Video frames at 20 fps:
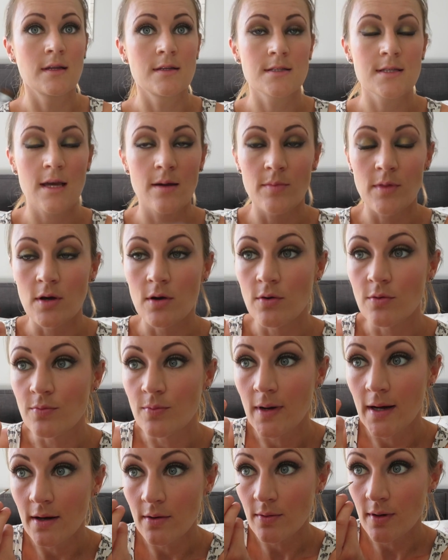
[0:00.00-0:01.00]
Tap that off
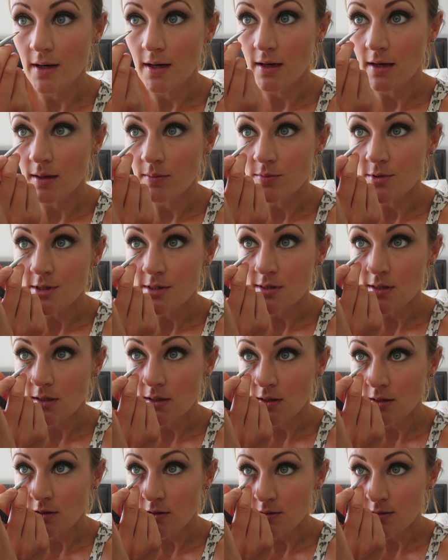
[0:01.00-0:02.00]
well, and I'm just going
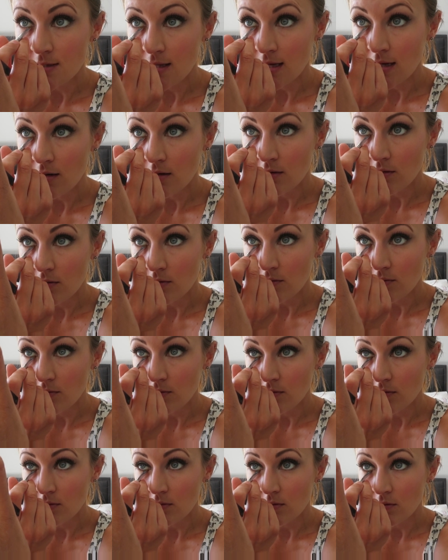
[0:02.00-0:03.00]
to use that
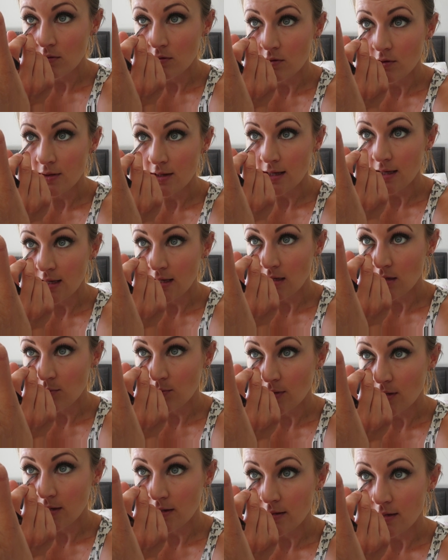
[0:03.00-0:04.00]
on the inner
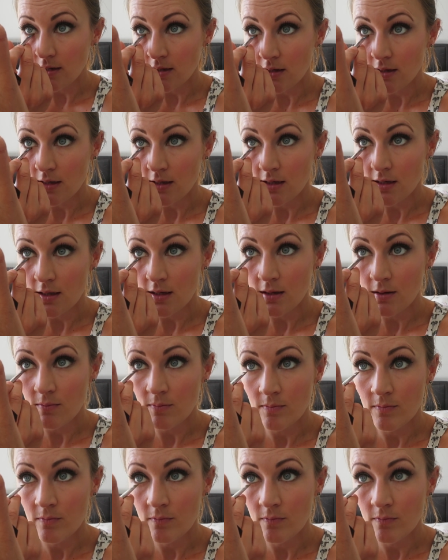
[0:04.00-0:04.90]
part of the eye here.